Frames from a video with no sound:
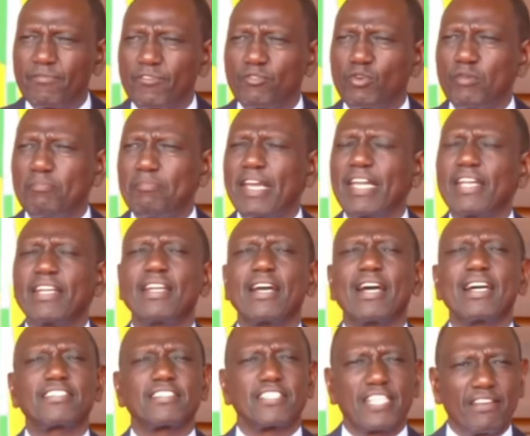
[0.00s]
We made
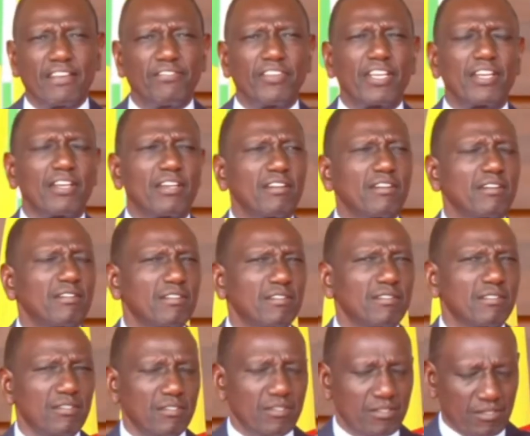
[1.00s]
a saving
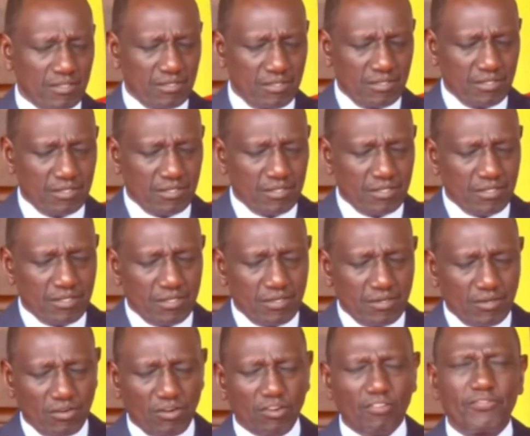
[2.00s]

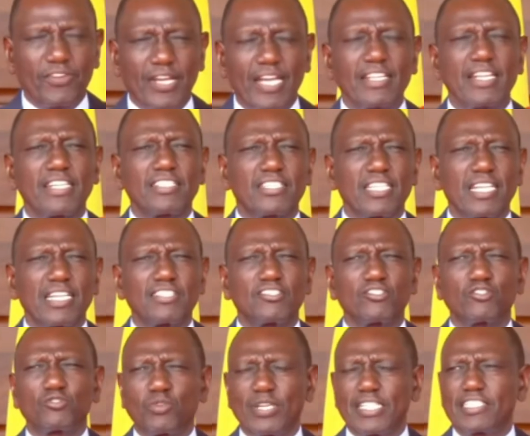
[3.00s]
of Kenya
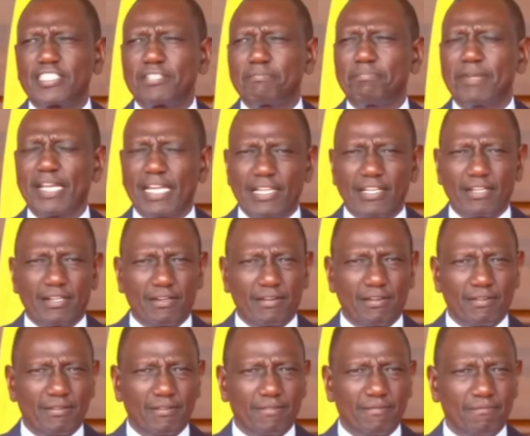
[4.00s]
shillings 20 billion
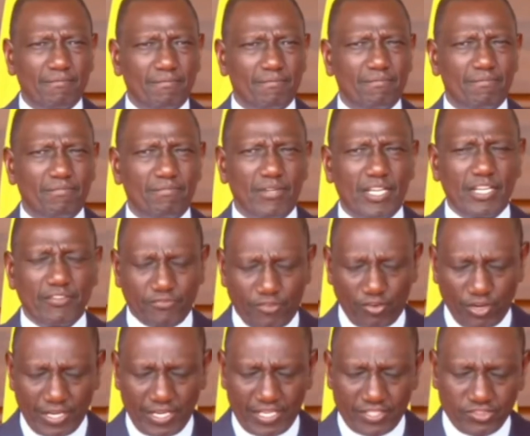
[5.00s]
in
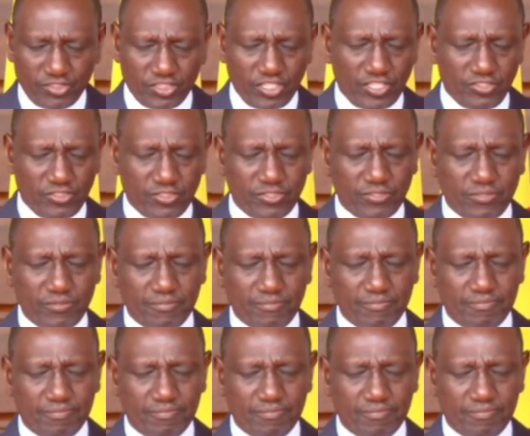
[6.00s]
foreign exchange